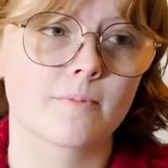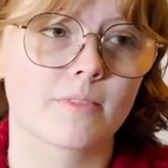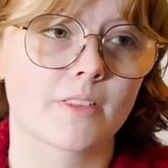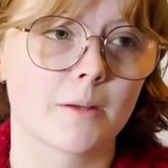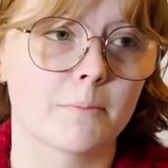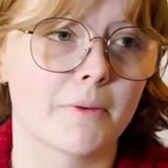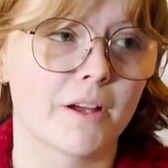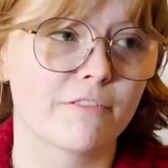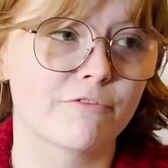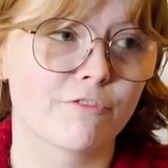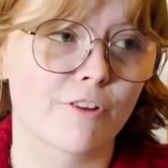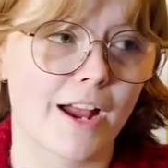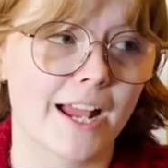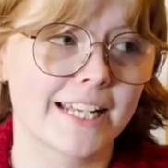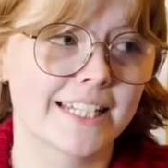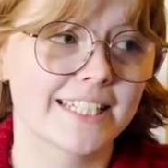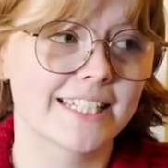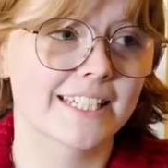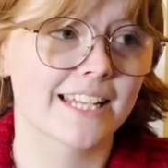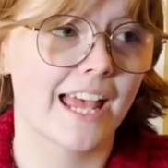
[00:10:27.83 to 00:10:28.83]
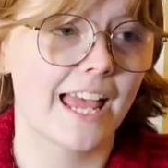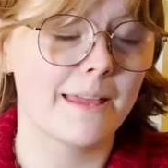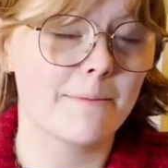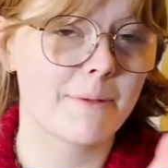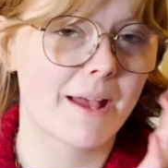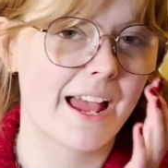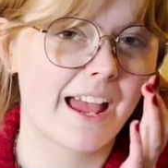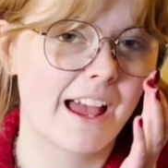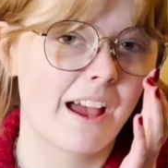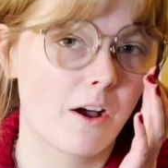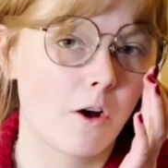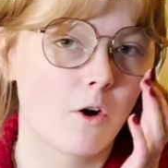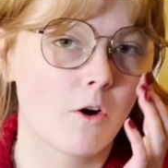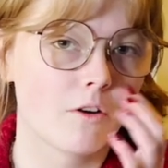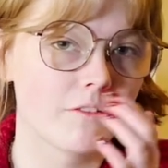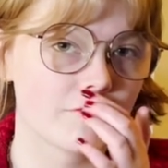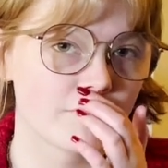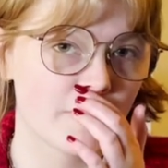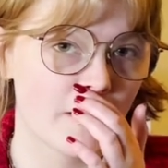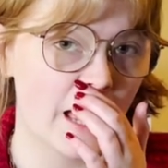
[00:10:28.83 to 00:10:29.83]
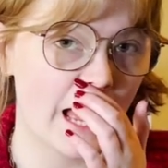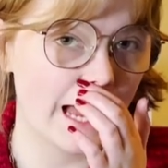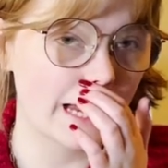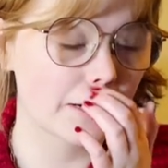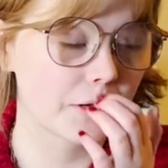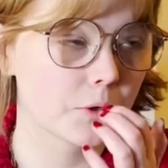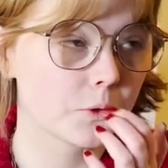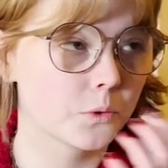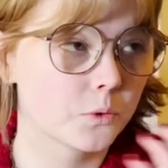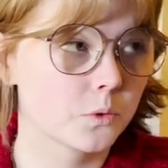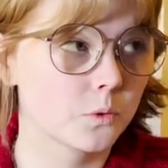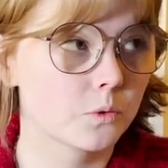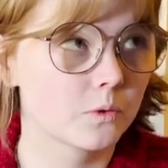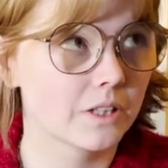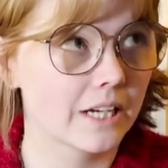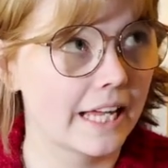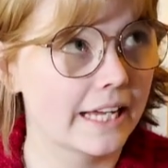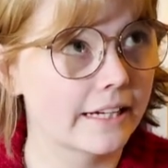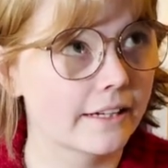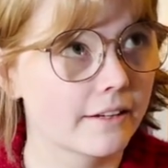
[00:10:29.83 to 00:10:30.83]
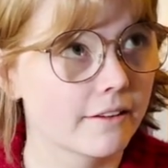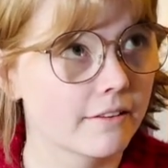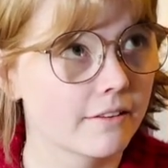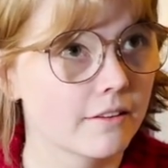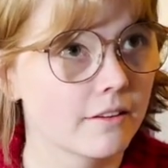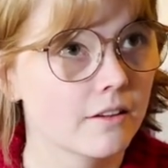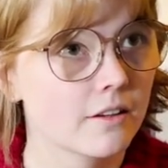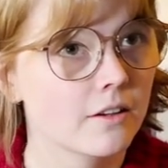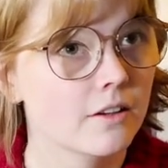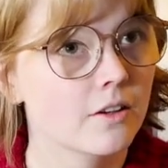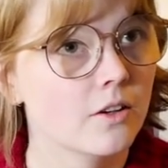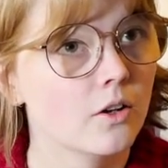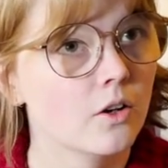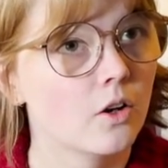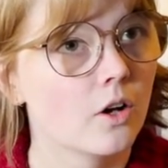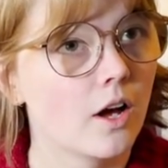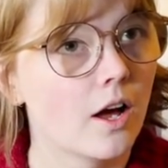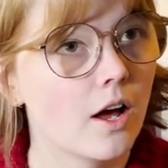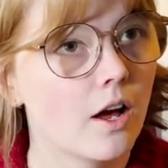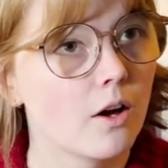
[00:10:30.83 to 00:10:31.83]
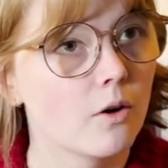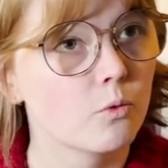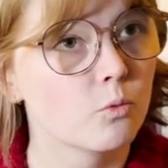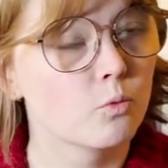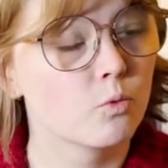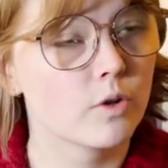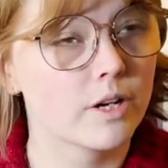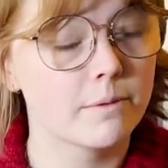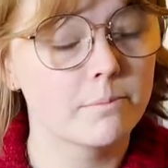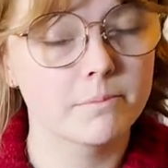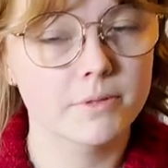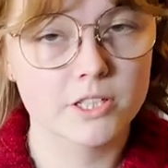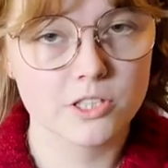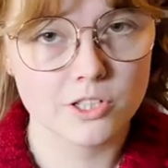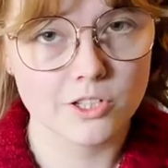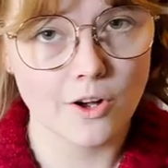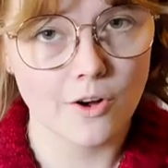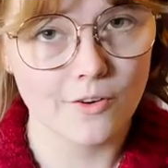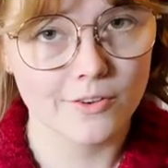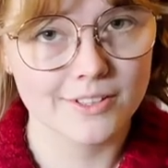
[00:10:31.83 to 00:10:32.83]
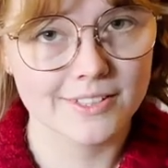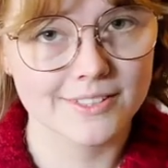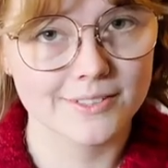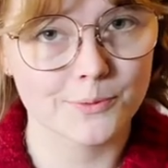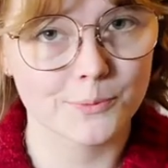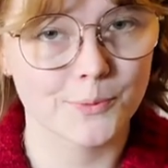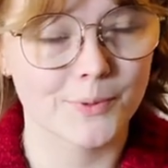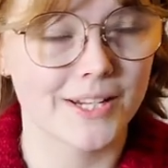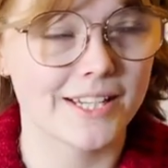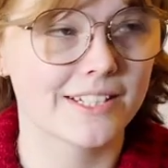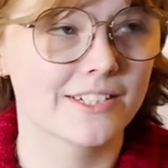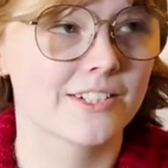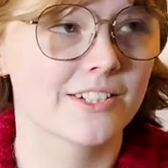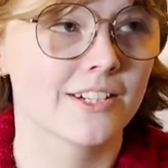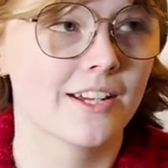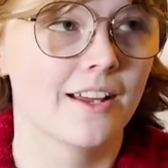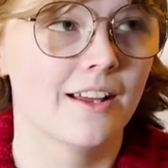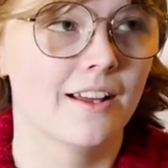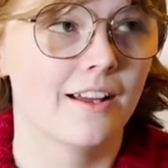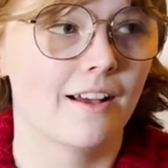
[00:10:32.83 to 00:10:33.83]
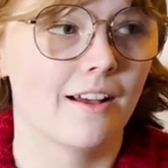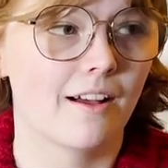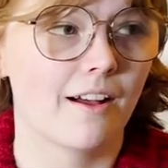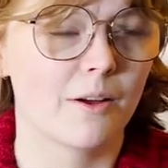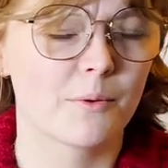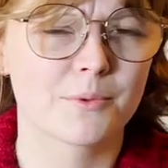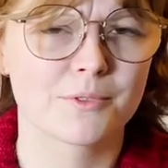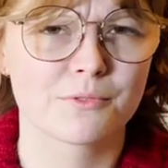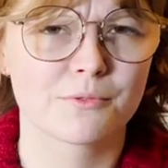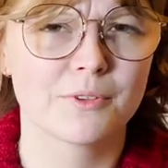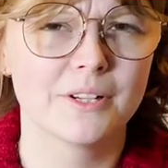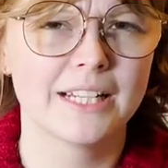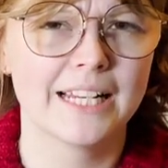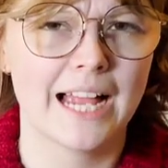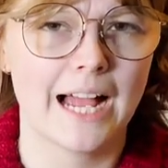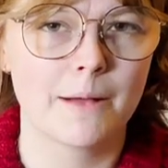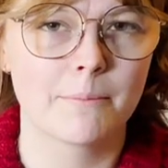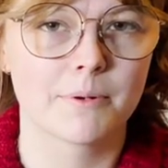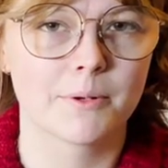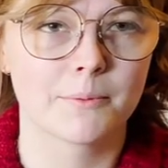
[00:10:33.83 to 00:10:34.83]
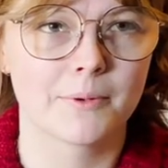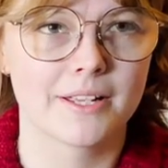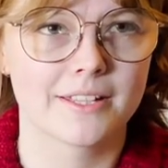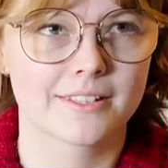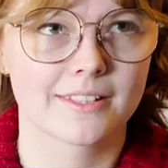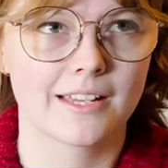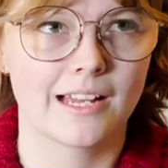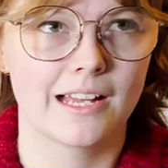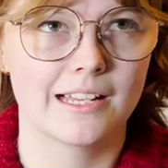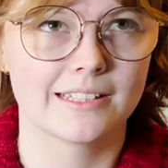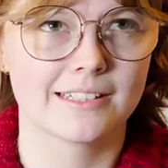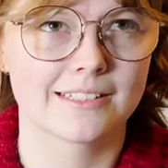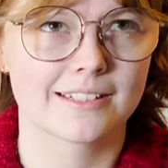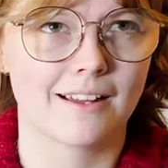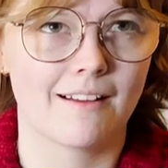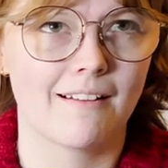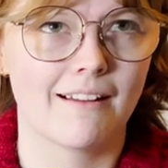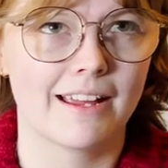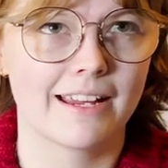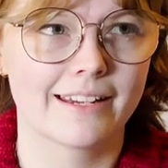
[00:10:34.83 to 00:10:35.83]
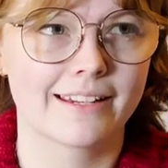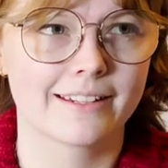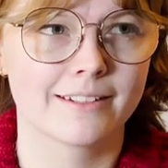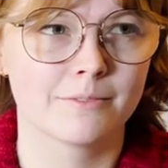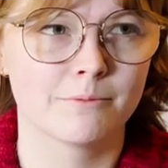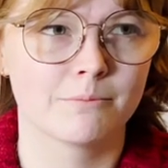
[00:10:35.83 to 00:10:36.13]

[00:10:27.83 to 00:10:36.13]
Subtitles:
my friend a pair of ankle length ribbed socks, which I was really happy with, and I